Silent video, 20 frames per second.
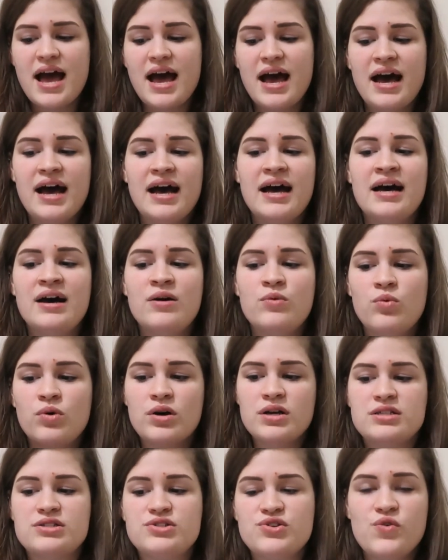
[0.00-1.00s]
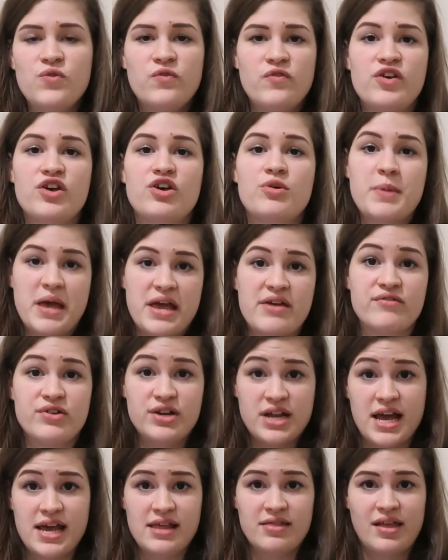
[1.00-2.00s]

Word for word: I want to film every day.